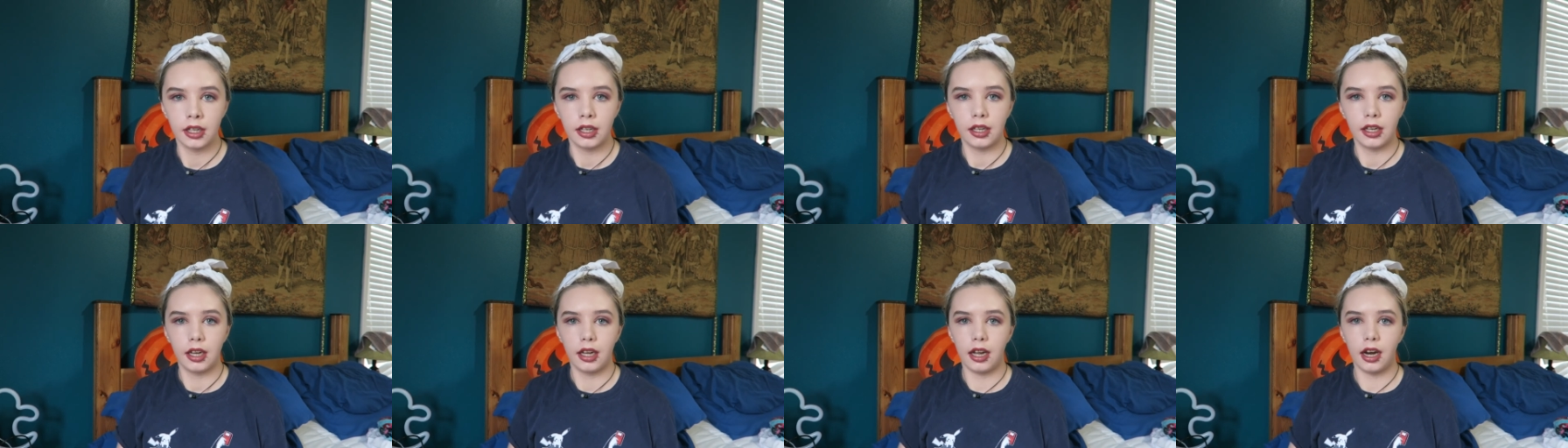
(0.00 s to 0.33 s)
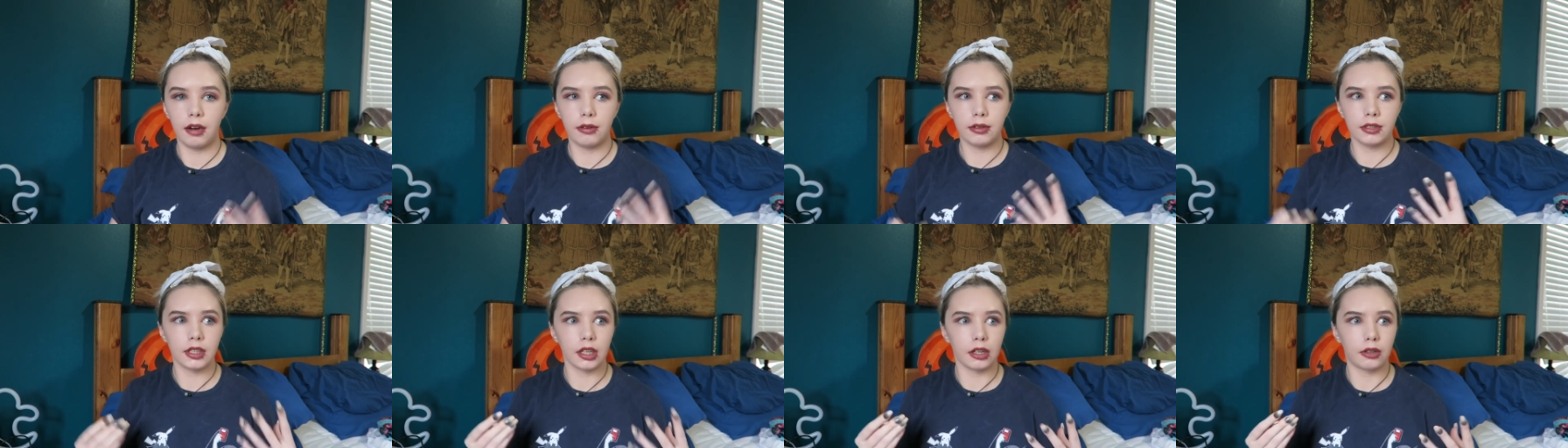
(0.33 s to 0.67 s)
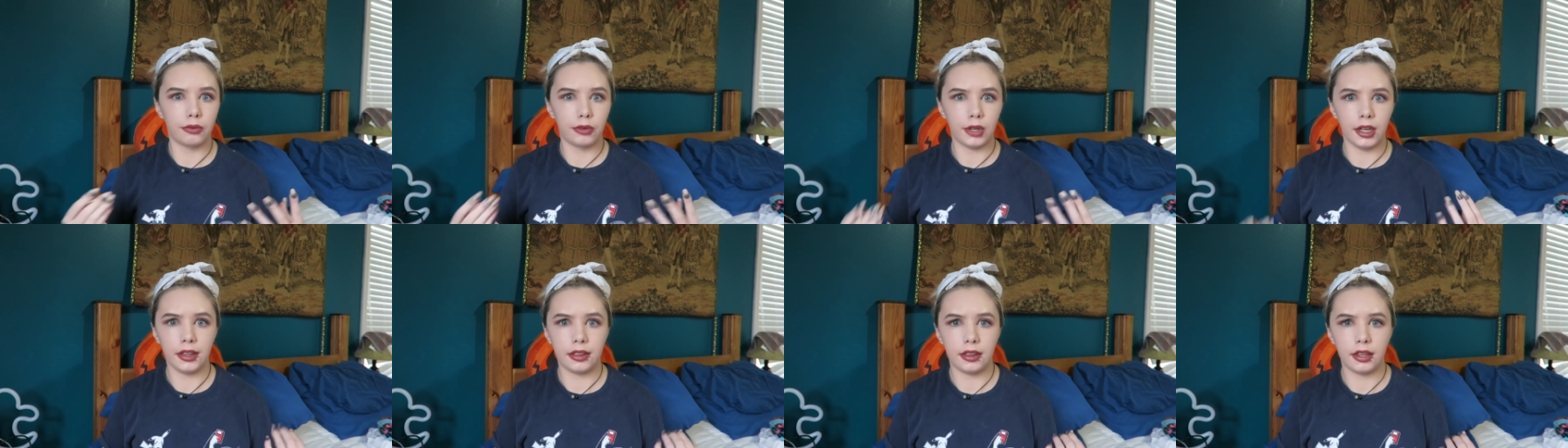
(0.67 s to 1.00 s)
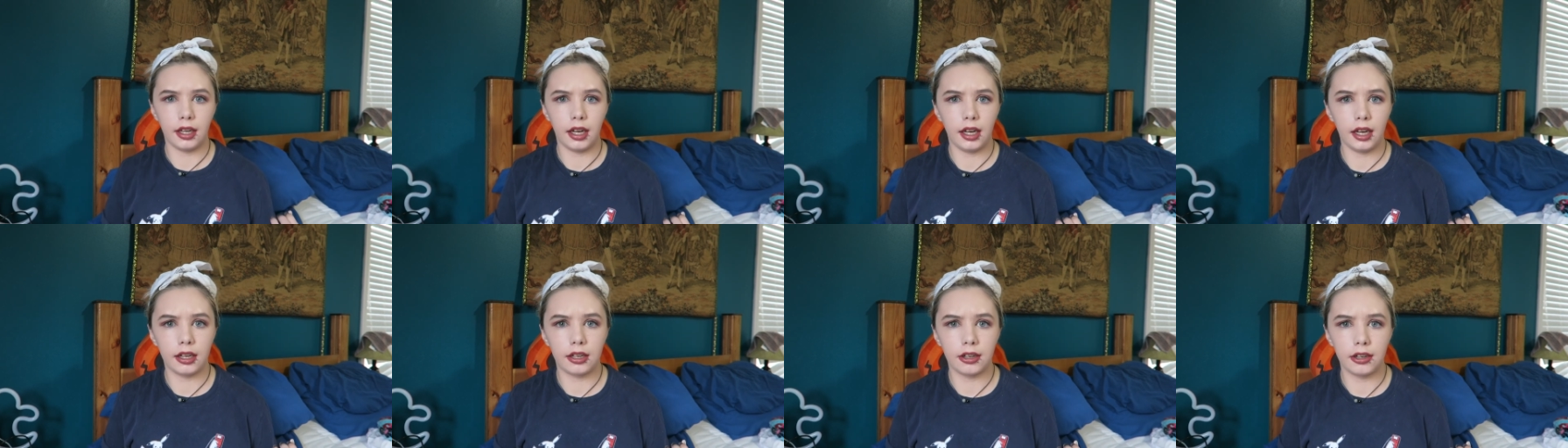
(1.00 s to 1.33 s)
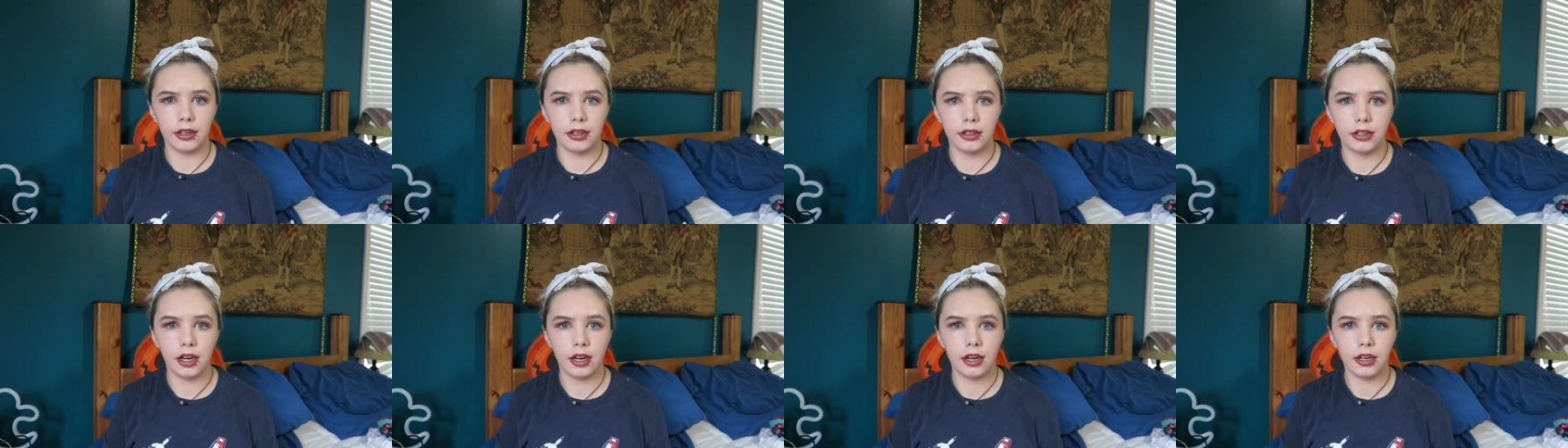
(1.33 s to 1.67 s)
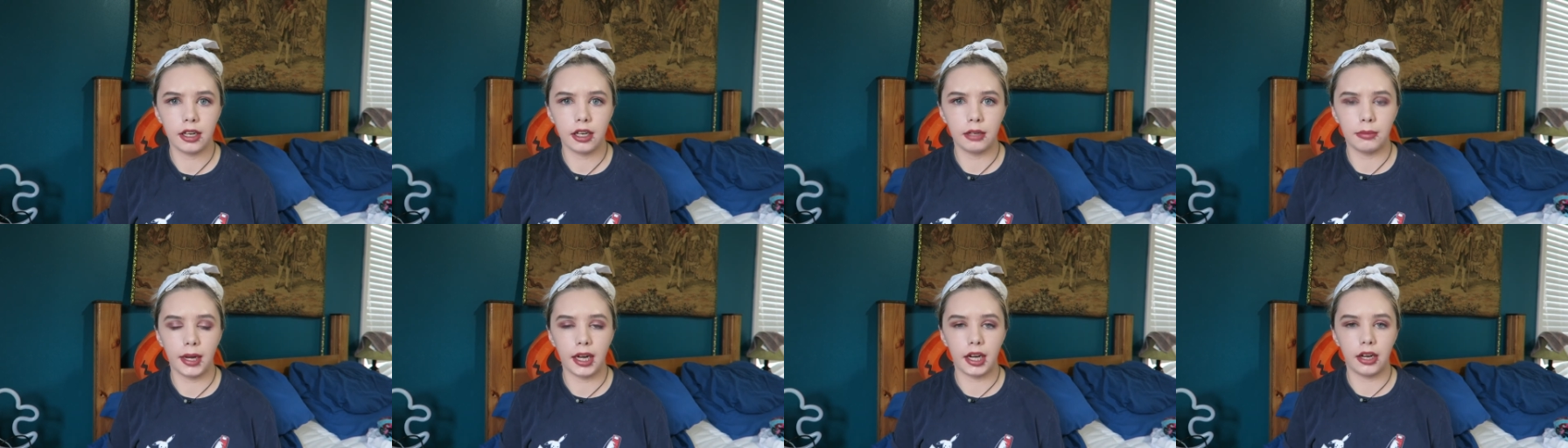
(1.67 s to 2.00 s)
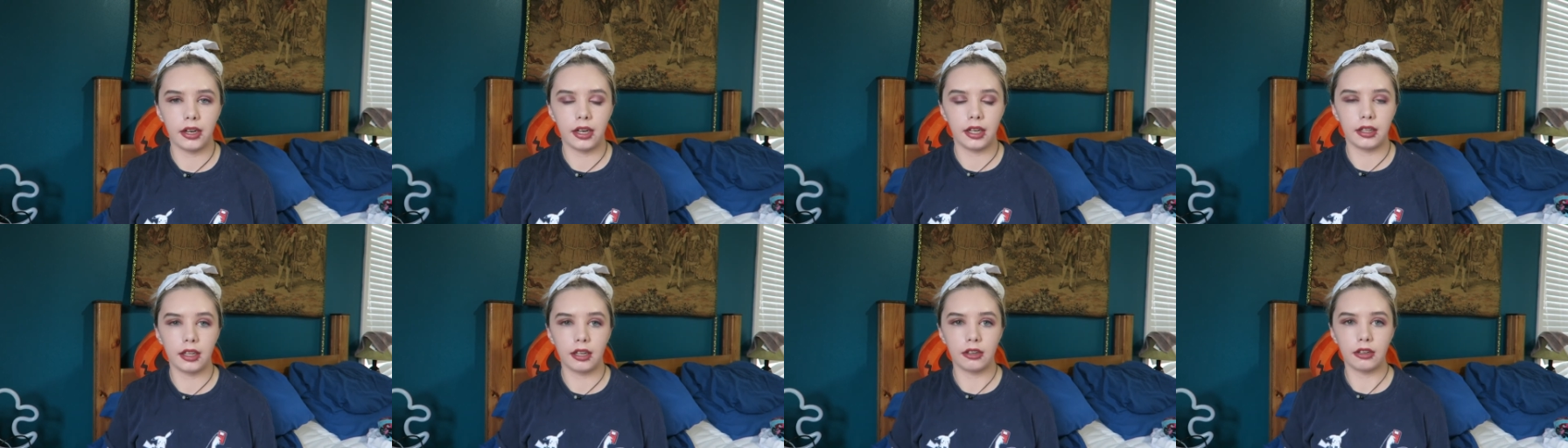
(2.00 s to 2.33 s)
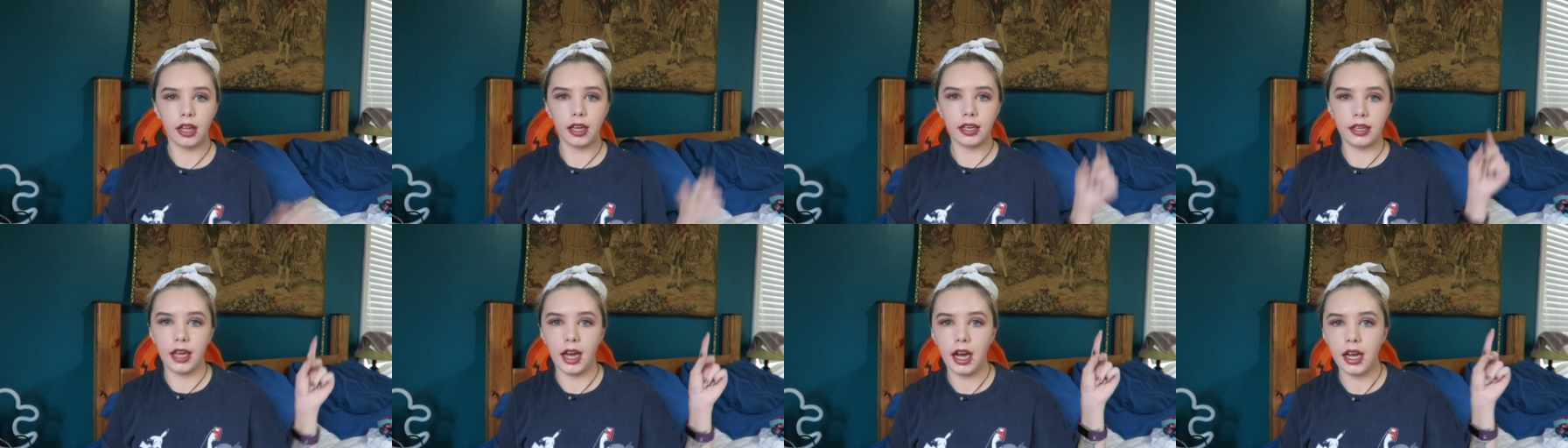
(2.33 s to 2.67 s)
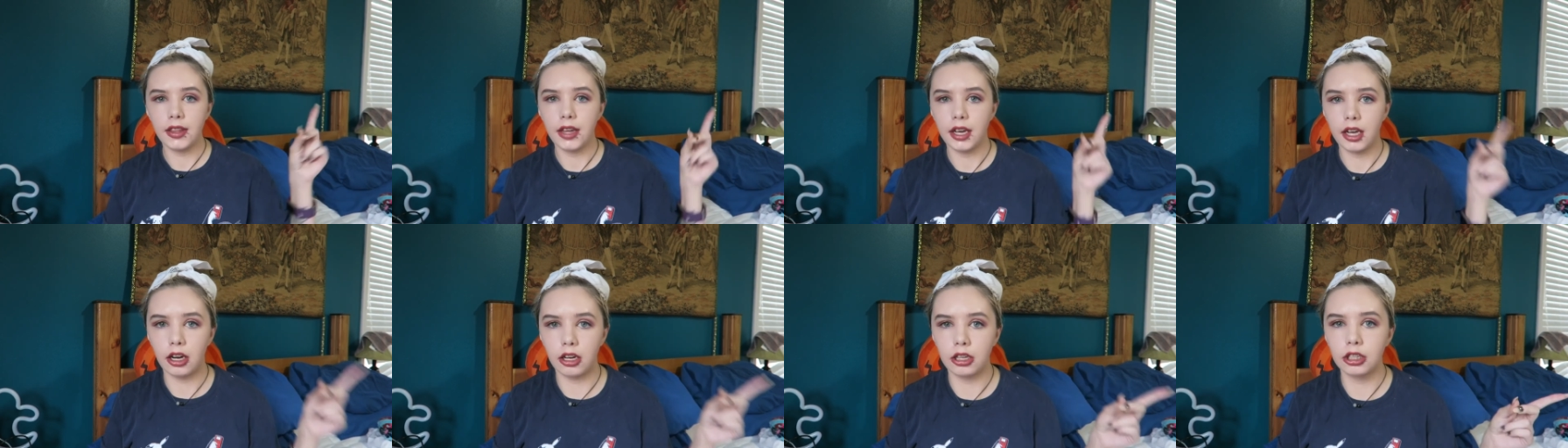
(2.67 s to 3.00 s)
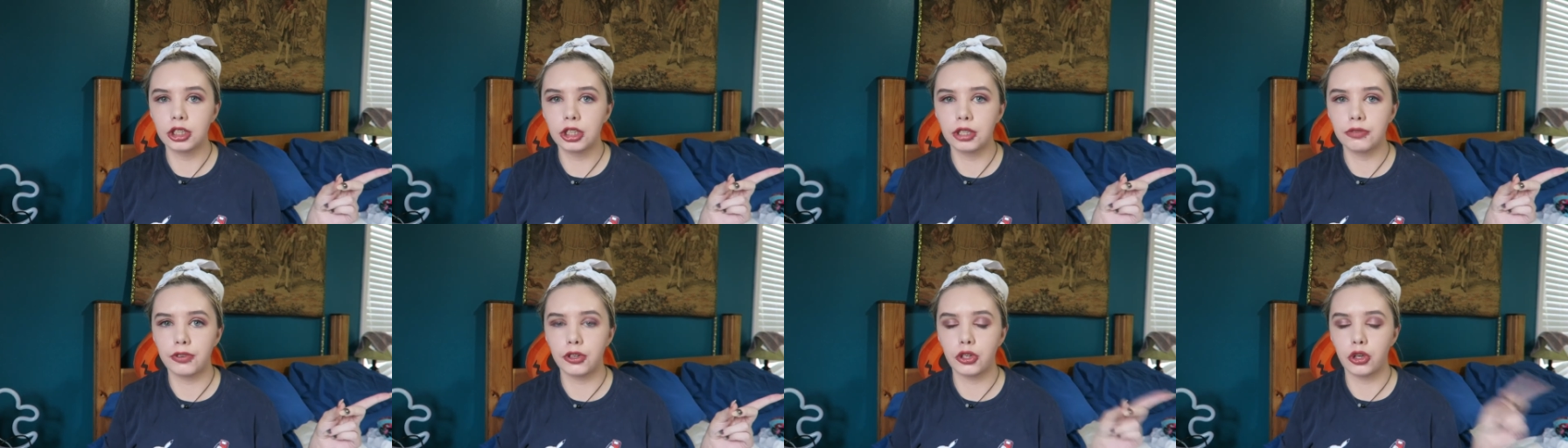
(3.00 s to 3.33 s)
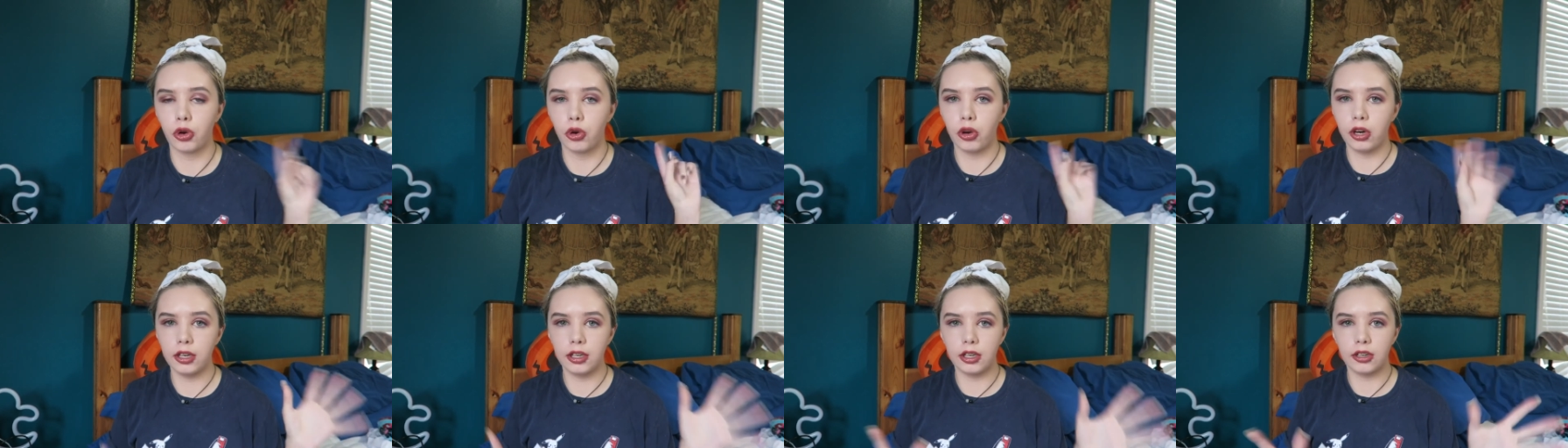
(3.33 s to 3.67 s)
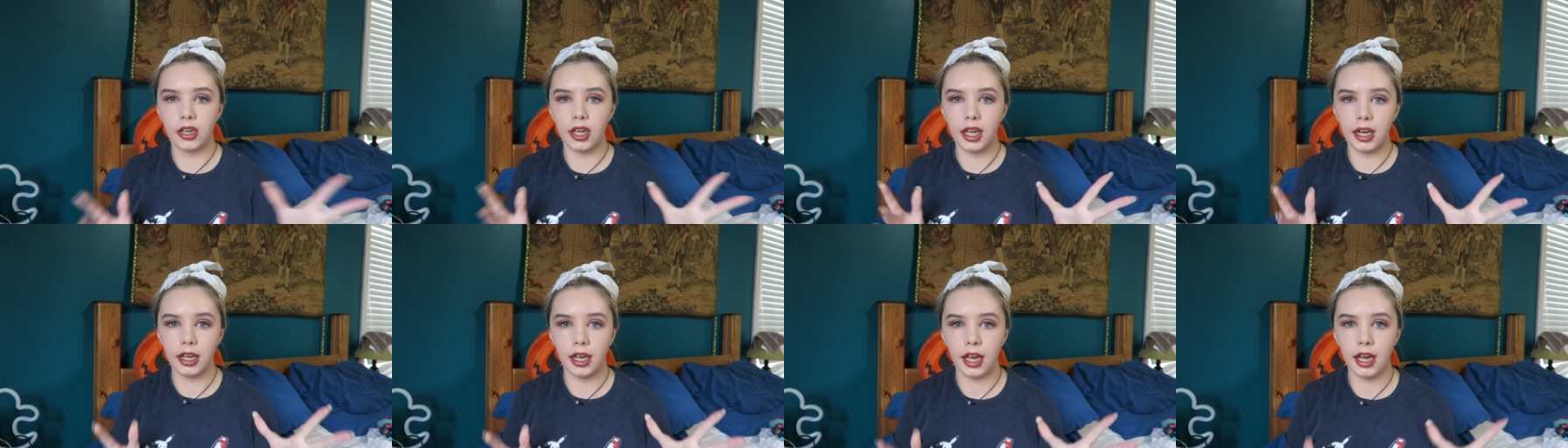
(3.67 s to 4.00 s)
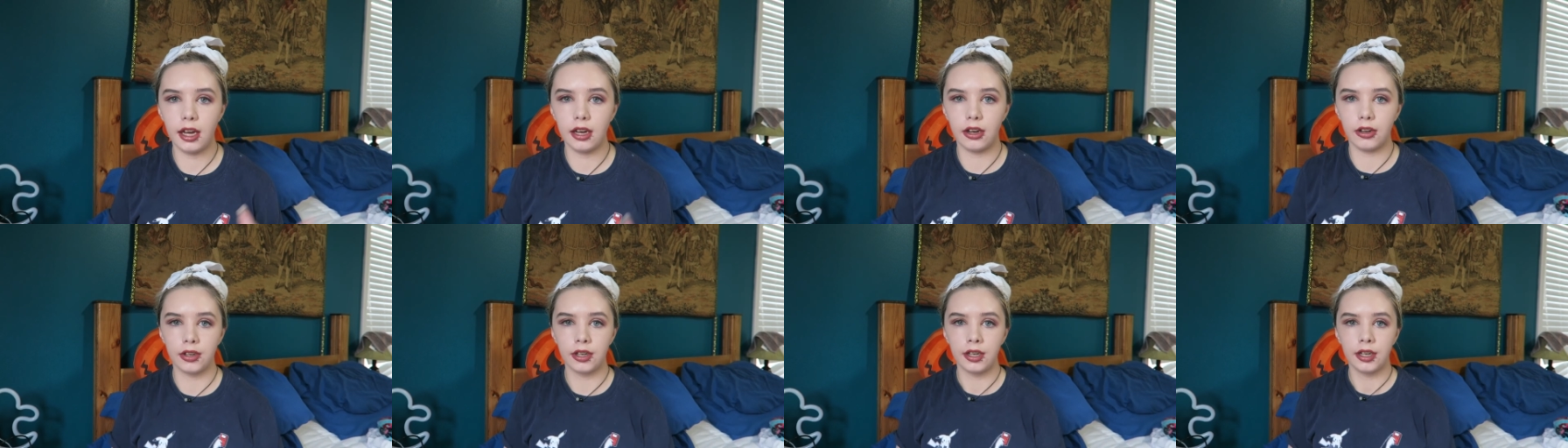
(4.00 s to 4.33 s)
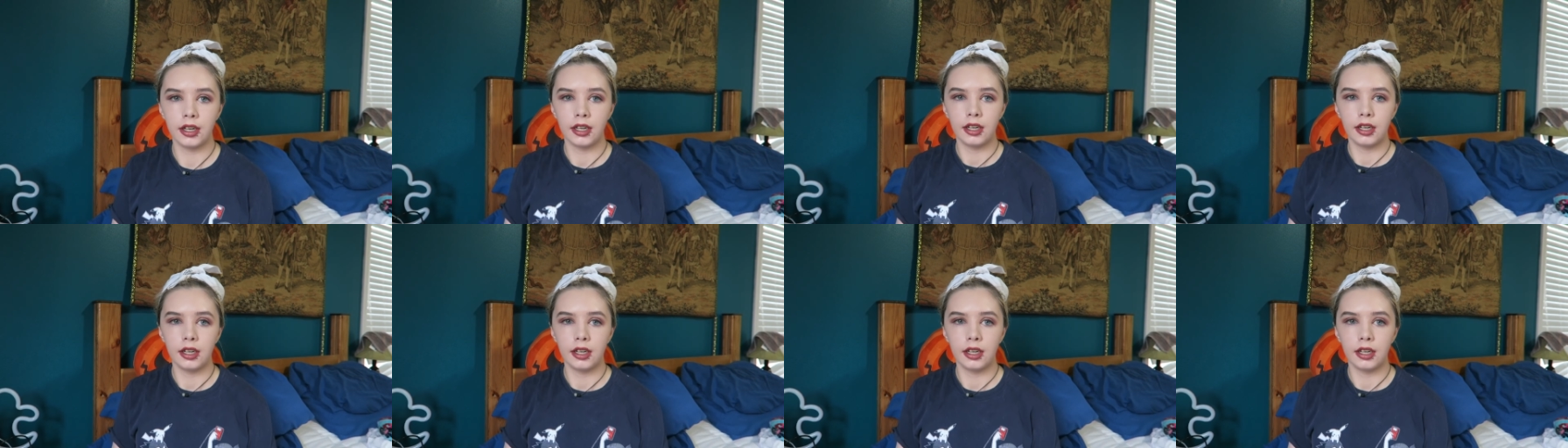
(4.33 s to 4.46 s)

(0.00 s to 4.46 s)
And I was like, what the heck are you talking about? And they were like, yeah, they called you for court, you're getting out.